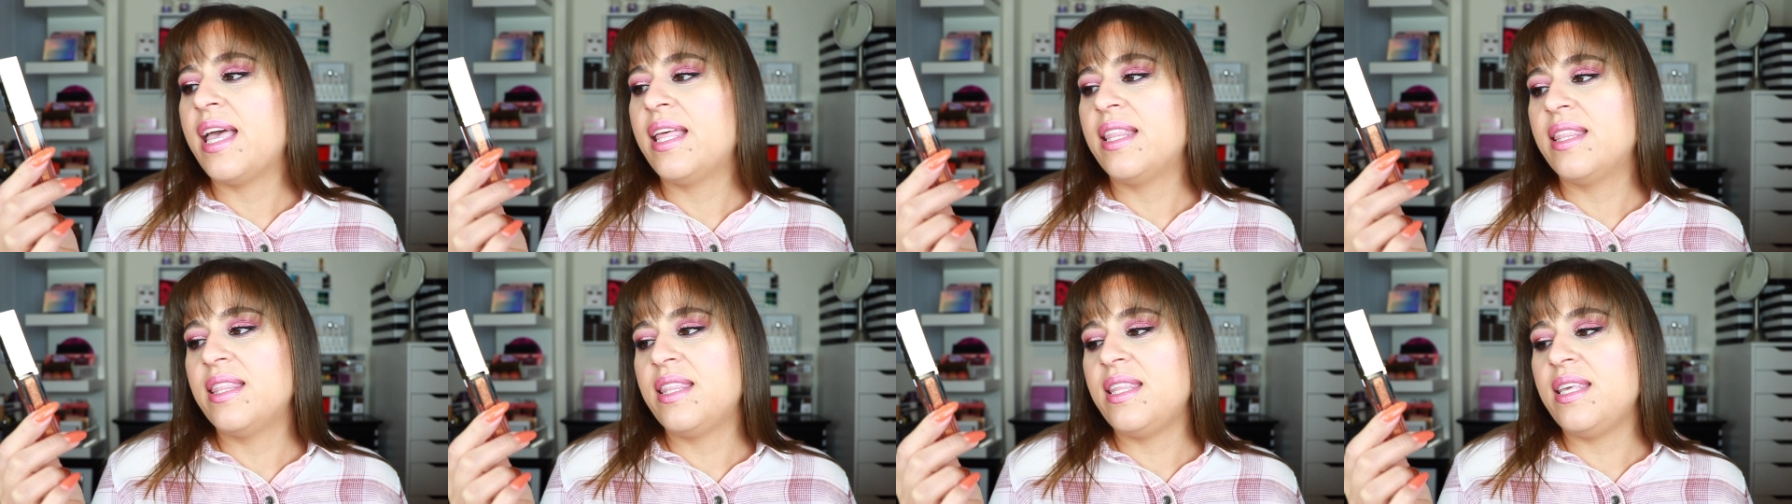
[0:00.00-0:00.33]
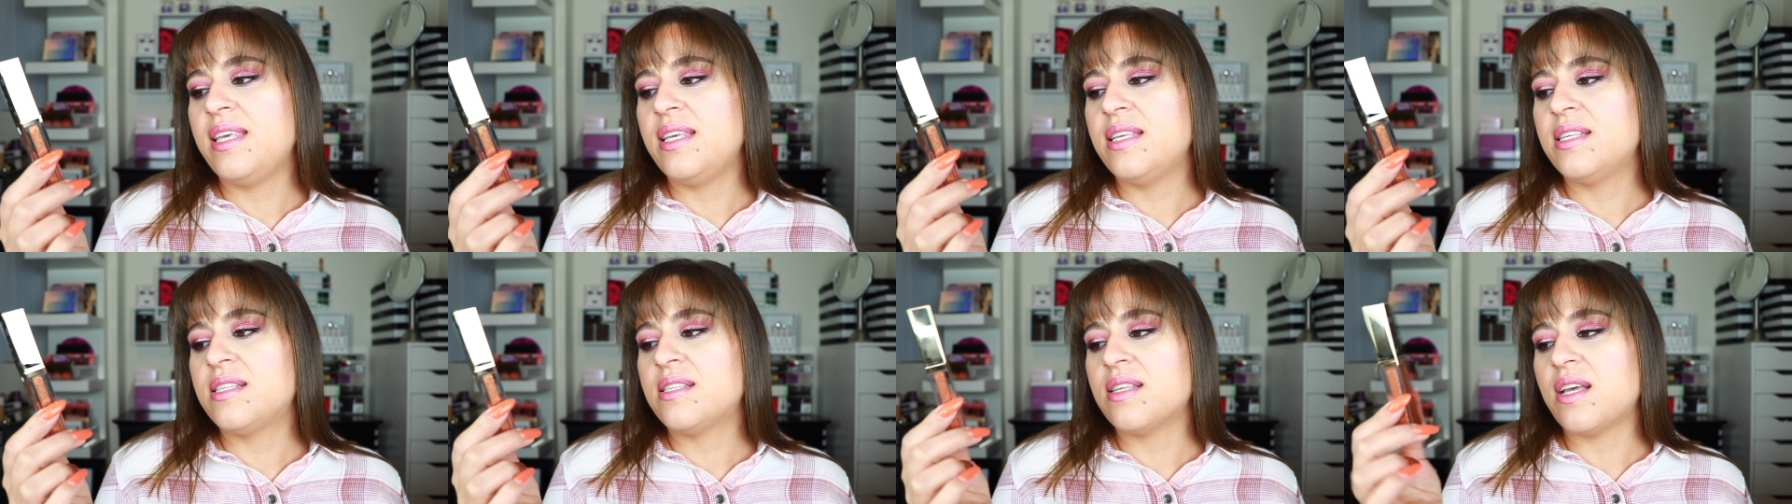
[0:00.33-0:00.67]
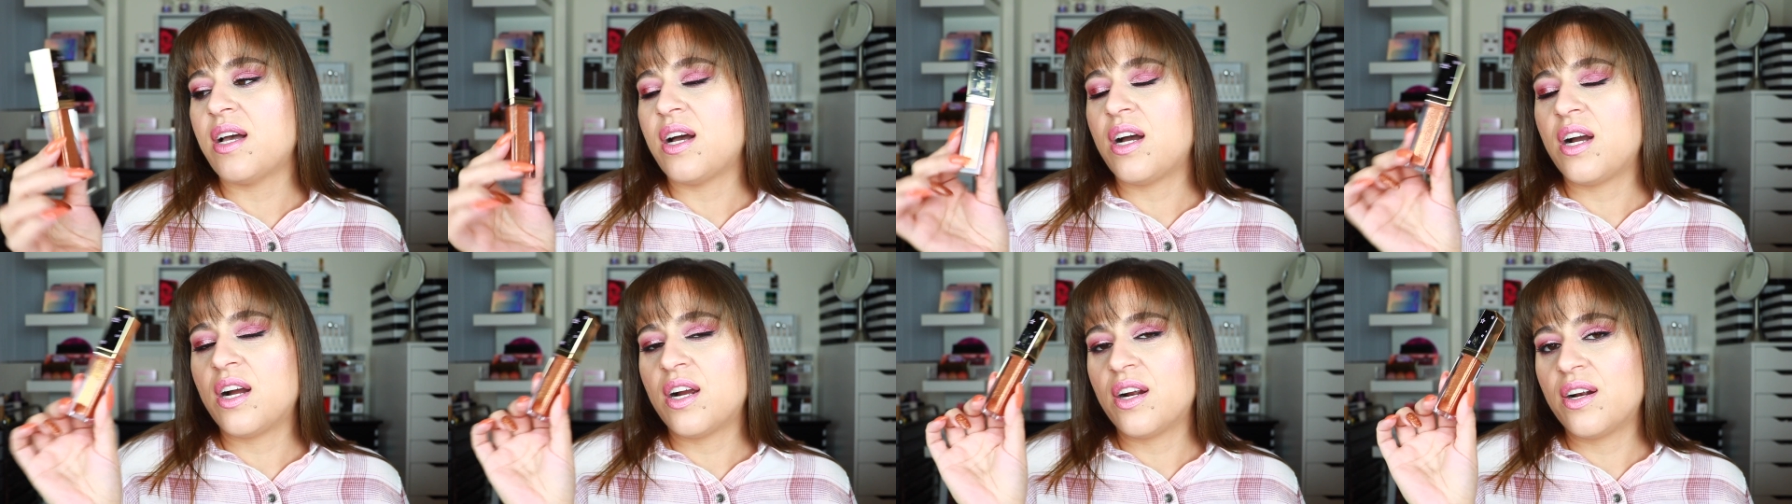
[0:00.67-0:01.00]
and these
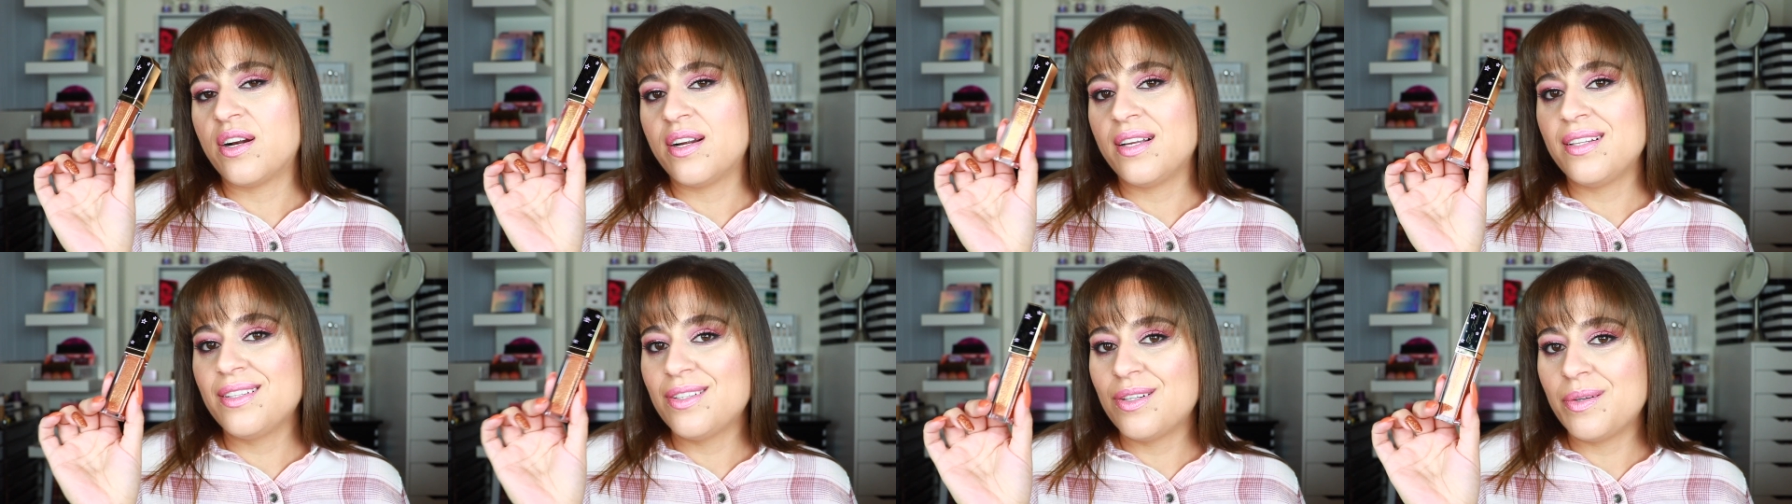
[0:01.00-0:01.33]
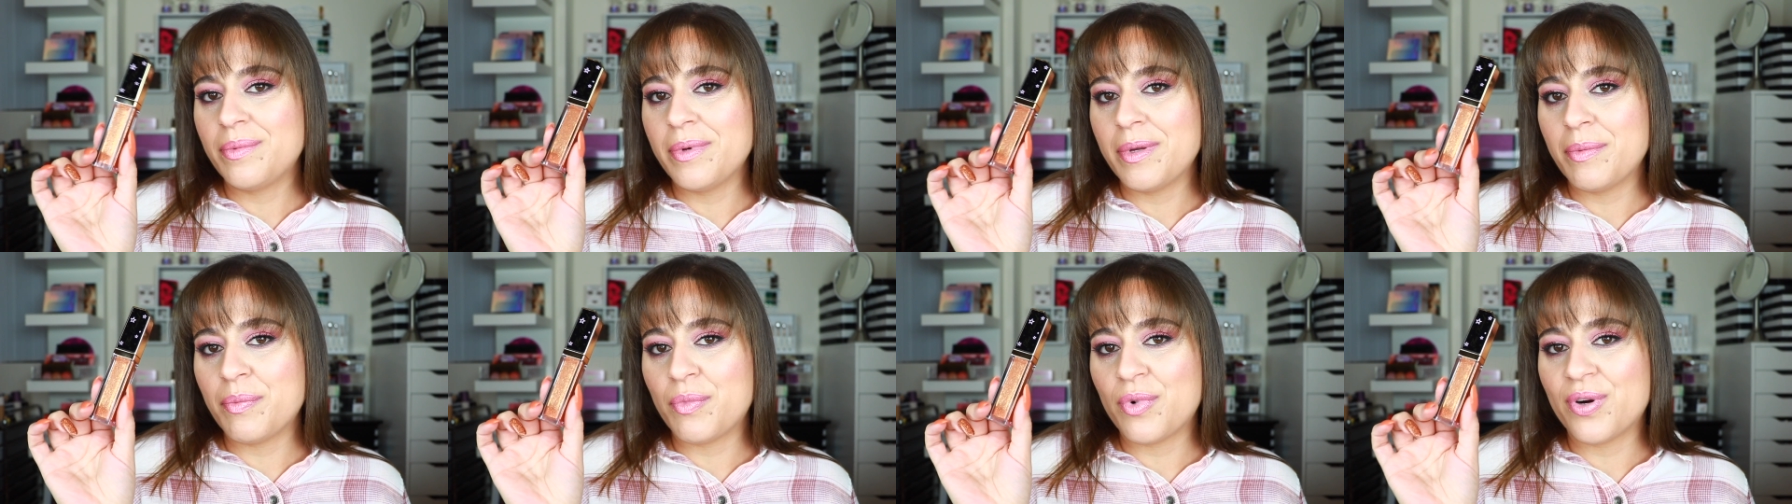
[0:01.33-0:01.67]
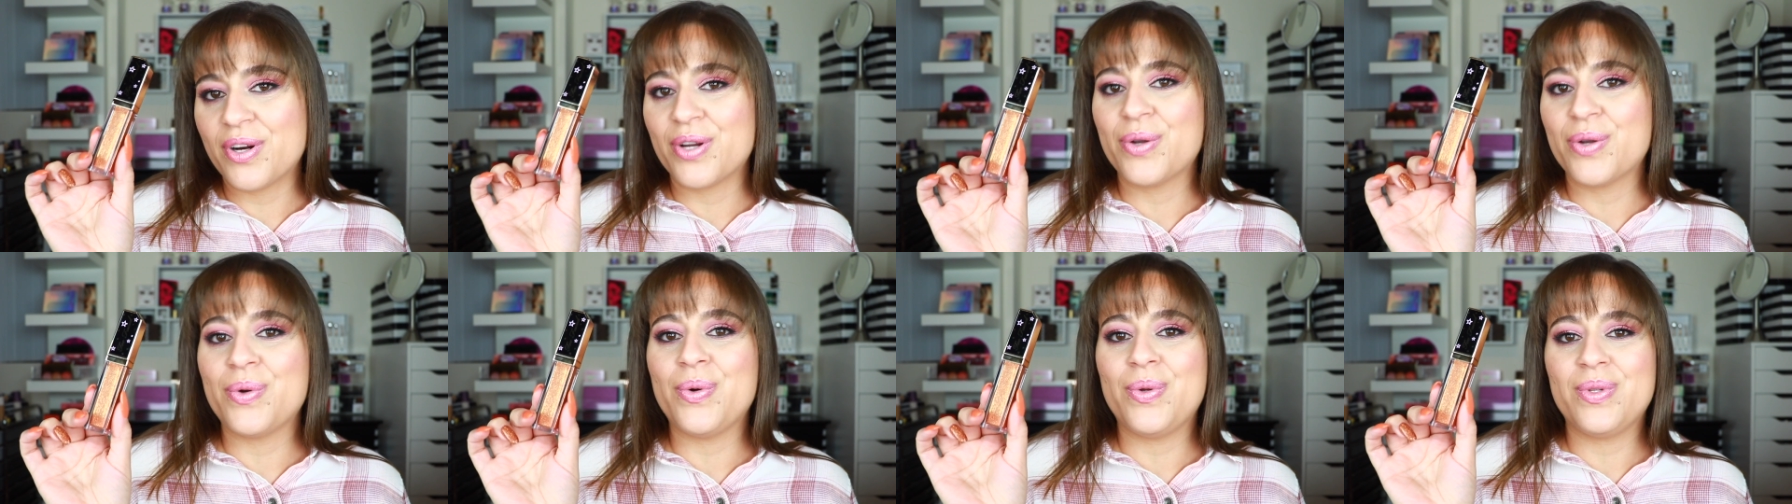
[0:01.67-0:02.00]
are a little bit
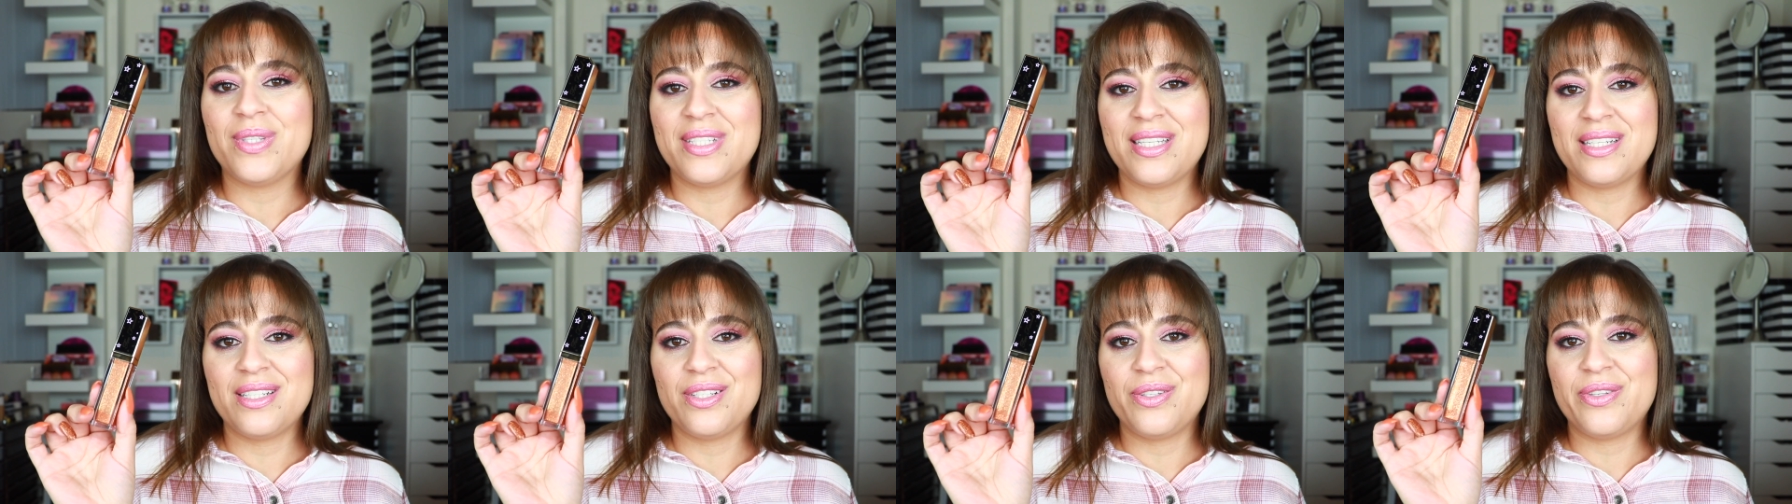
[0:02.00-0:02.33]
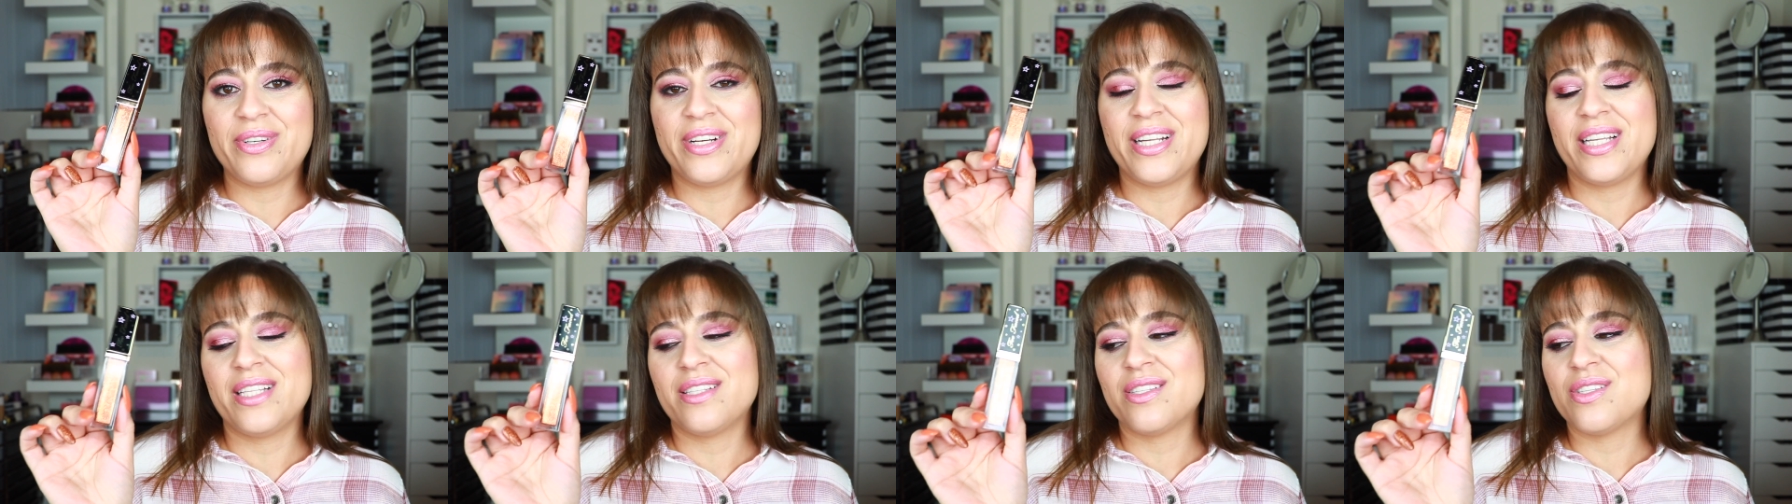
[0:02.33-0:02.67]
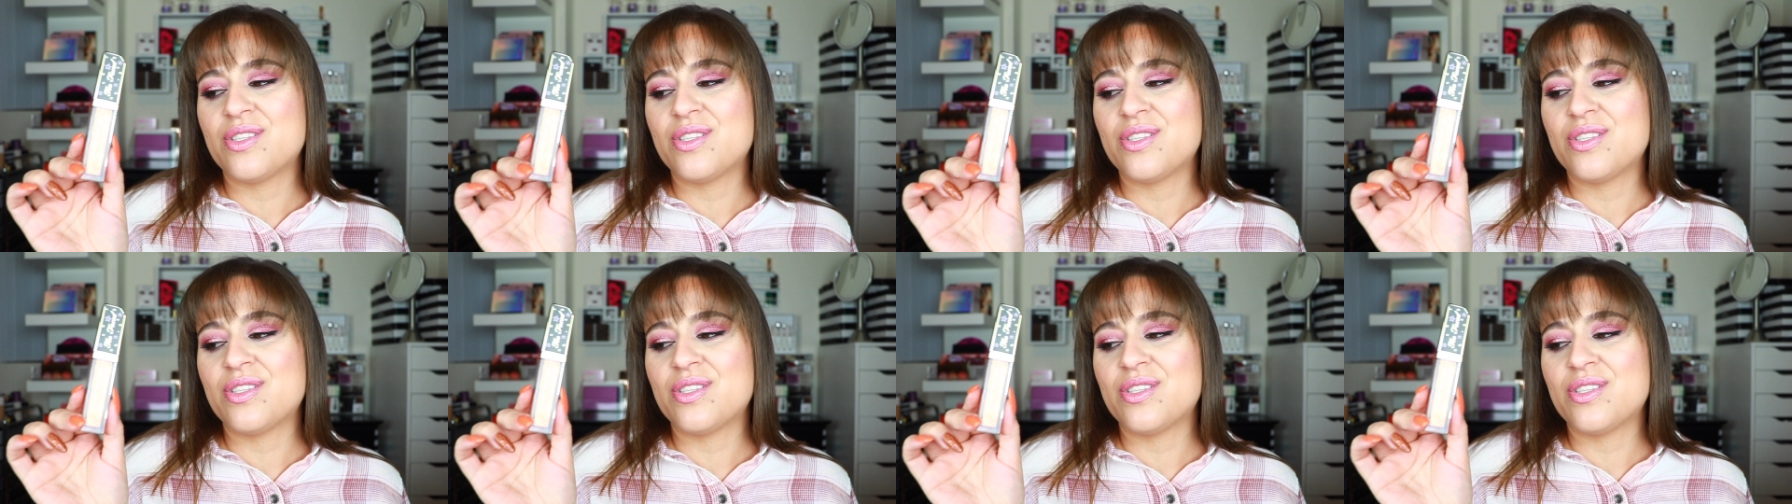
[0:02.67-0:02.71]
more gold and green.